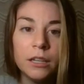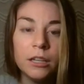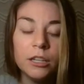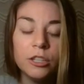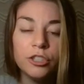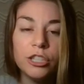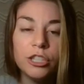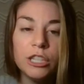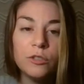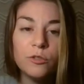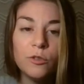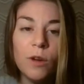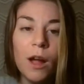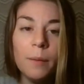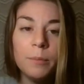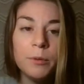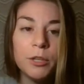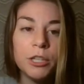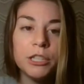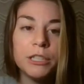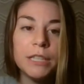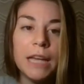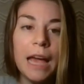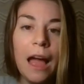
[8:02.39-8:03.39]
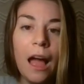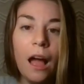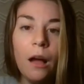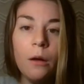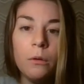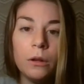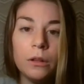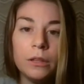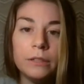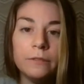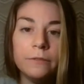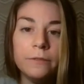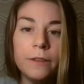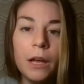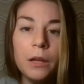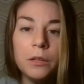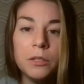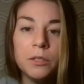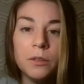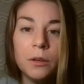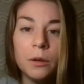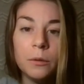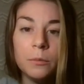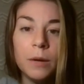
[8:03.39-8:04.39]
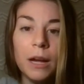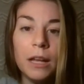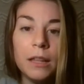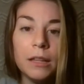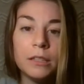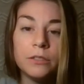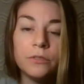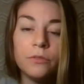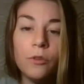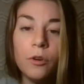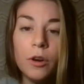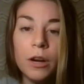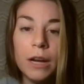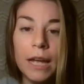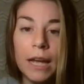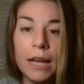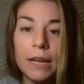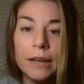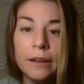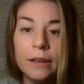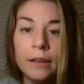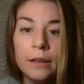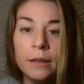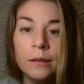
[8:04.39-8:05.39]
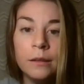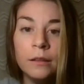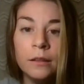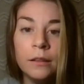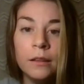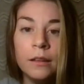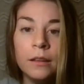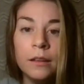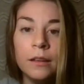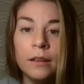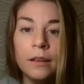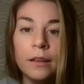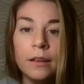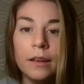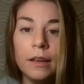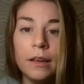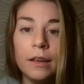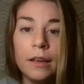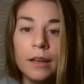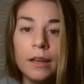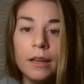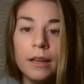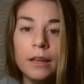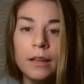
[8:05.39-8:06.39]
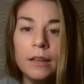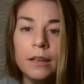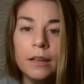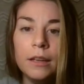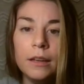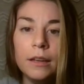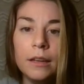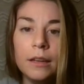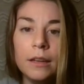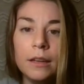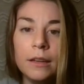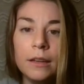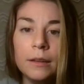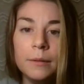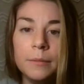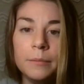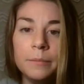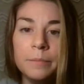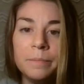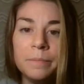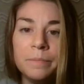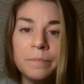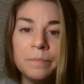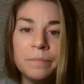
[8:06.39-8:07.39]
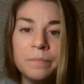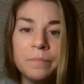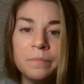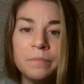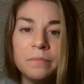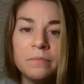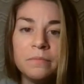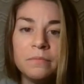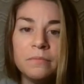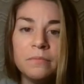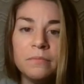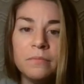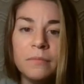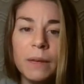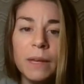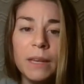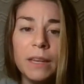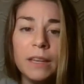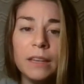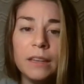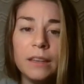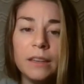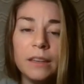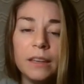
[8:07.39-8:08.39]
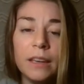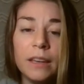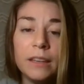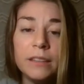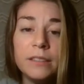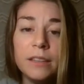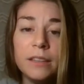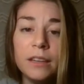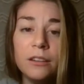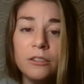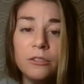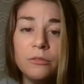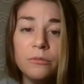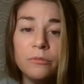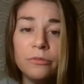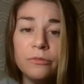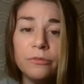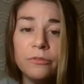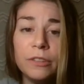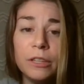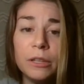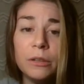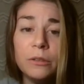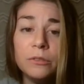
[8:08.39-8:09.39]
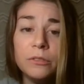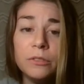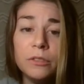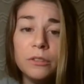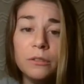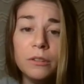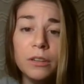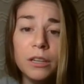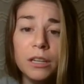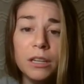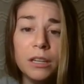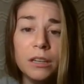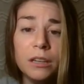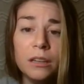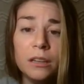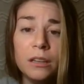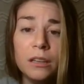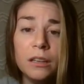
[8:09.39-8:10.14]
She dropped her towel and felt Aurella's forehead. I guess I don't feel so good."